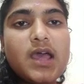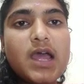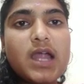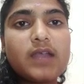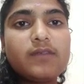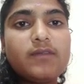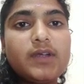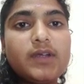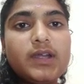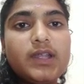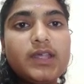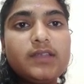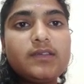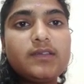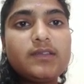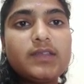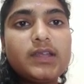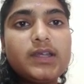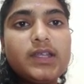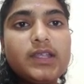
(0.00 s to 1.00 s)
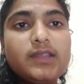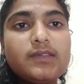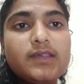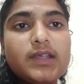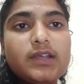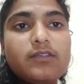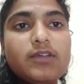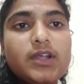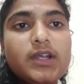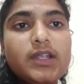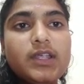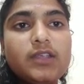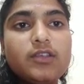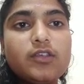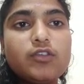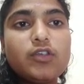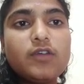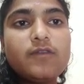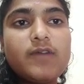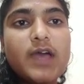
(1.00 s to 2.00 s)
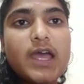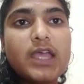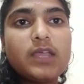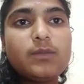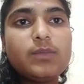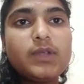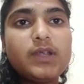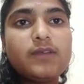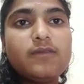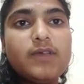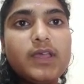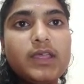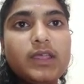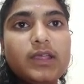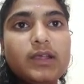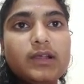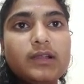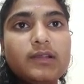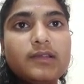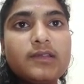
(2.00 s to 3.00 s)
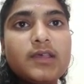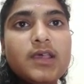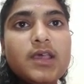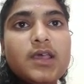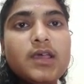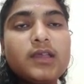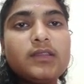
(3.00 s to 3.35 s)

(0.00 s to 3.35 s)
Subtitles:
advantages and disadvantages of hybrid vehicles.